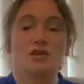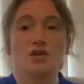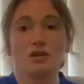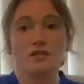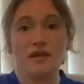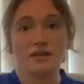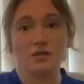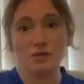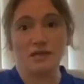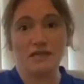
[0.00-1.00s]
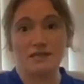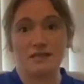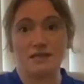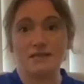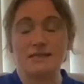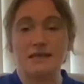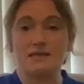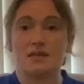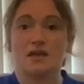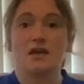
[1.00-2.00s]
The other thing that we need to
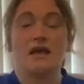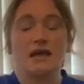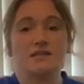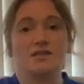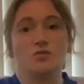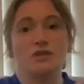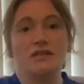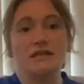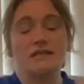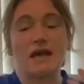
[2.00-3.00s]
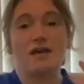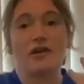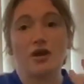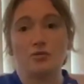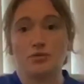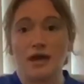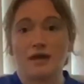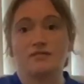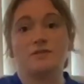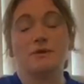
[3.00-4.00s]
consider is that we need our out
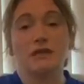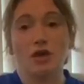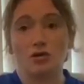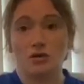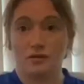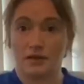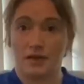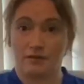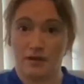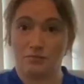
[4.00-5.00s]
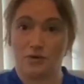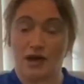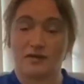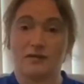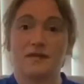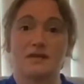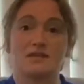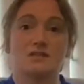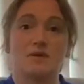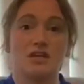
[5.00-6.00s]
breath to be longer than our in breath, and
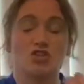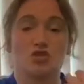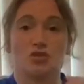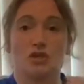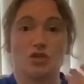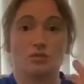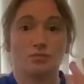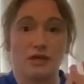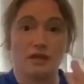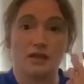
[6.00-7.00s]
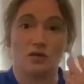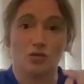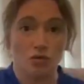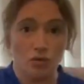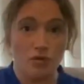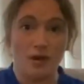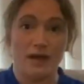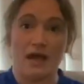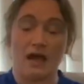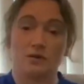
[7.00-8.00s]
that's to make sure that you're breathing all the
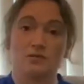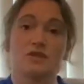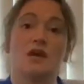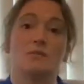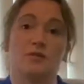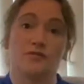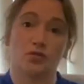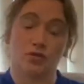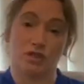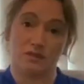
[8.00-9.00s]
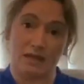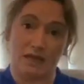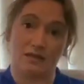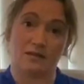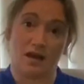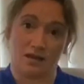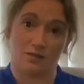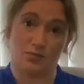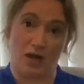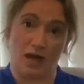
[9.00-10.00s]
way out before you take the
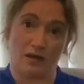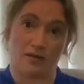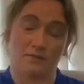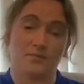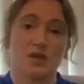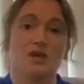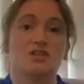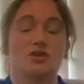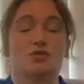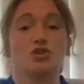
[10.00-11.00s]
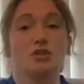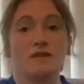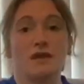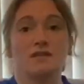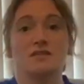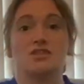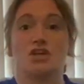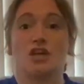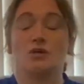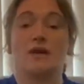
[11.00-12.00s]
next breath. So a good thing to
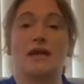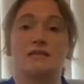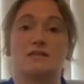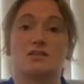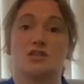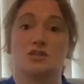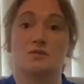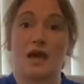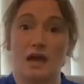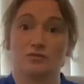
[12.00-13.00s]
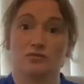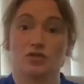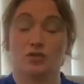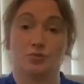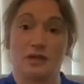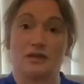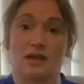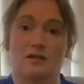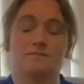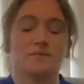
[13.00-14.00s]
do is to count your
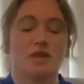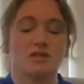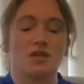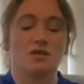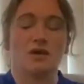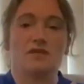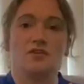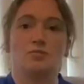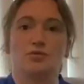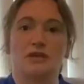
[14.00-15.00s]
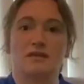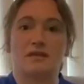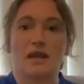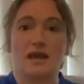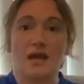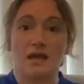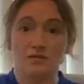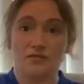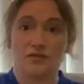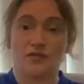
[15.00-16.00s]
breathing. So if you breathe
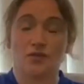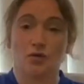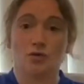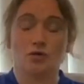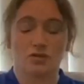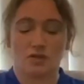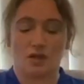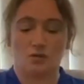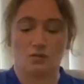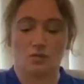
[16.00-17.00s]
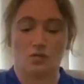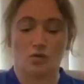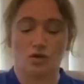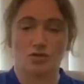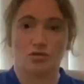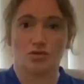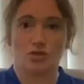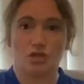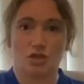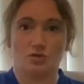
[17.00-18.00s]
in for 4, so 1,
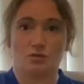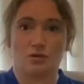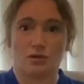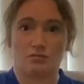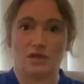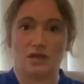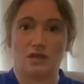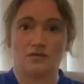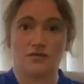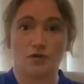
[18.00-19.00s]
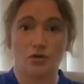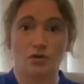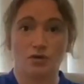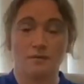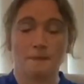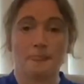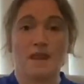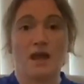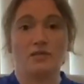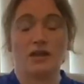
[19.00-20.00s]
2, 3, 4,
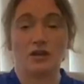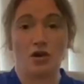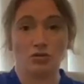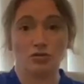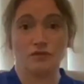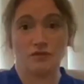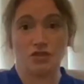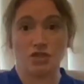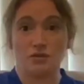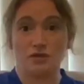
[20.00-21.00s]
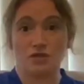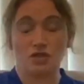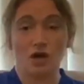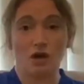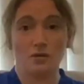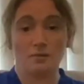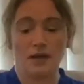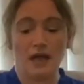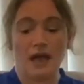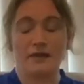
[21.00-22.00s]
and then hold for 2 at the top,
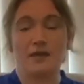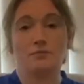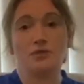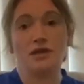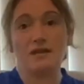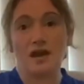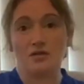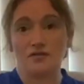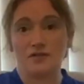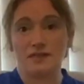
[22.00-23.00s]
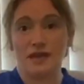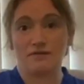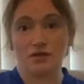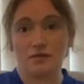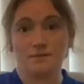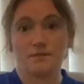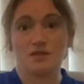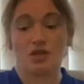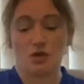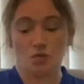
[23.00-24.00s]
and then breathe out for 7.
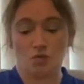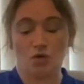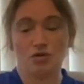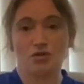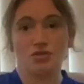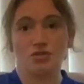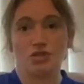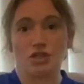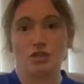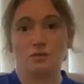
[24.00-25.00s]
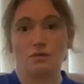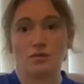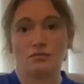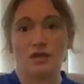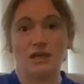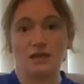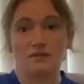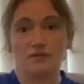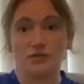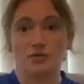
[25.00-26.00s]
So 1, 2,
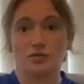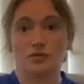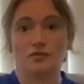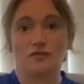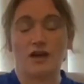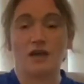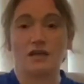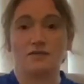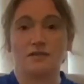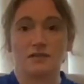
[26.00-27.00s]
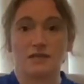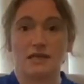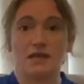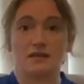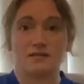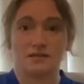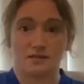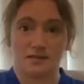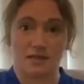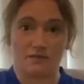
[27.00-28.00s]
3, 4, 5, 6,
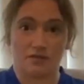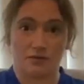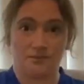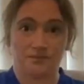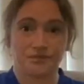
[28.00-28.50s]
7.